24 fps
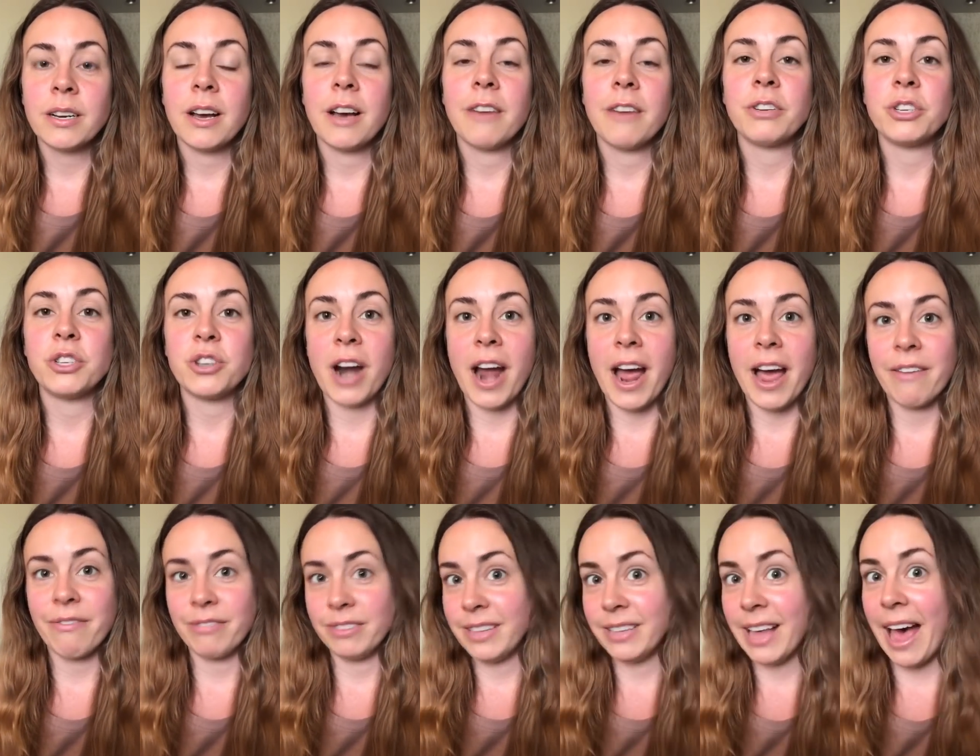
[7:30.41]
of a
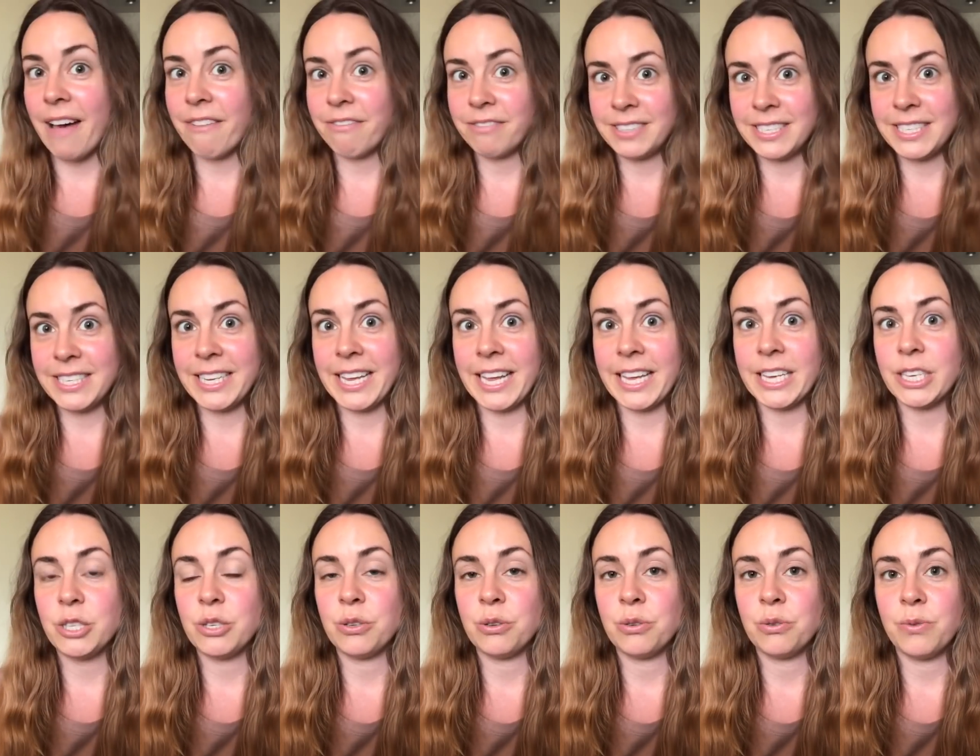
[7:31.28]
drive left to get
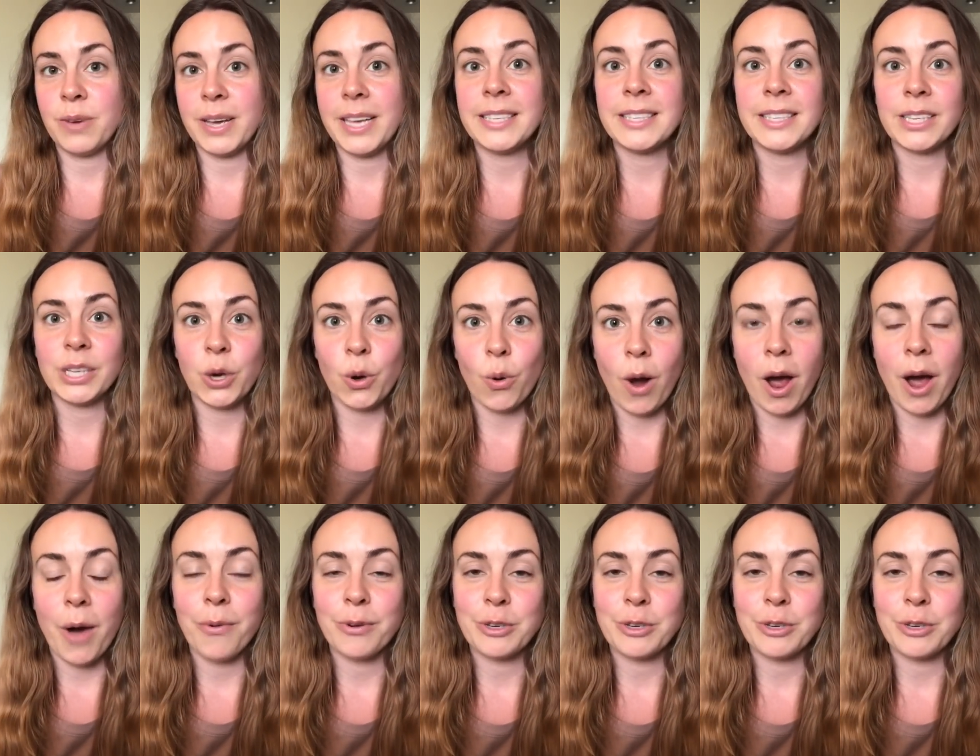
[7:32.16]
to Issaquah,